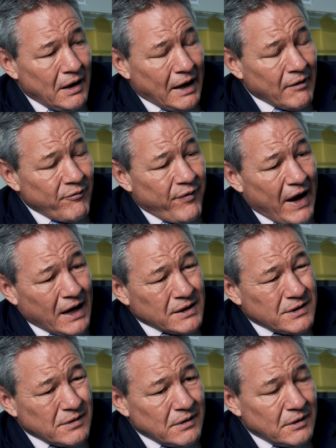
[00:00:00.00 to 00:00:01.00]
And in
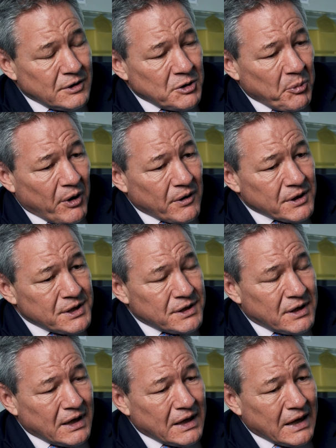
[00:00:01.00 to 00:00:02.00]
fact, to be
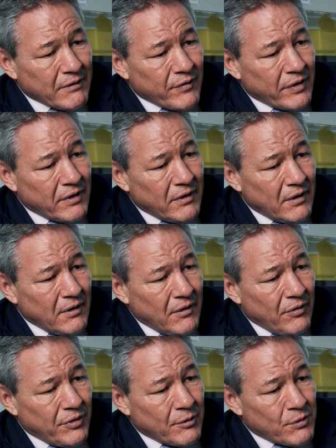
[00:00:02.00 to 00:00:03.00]
honest, given
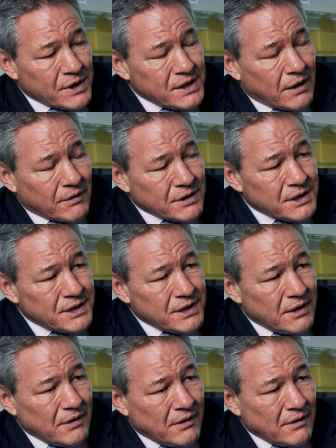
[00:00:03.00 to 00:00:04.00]
the results,
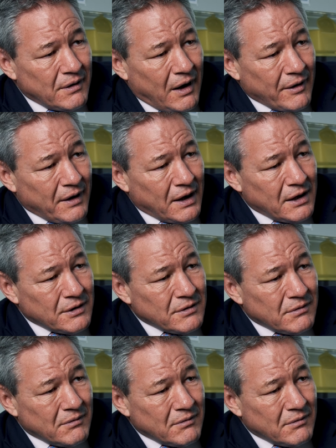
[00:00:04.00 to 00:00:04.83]
I think it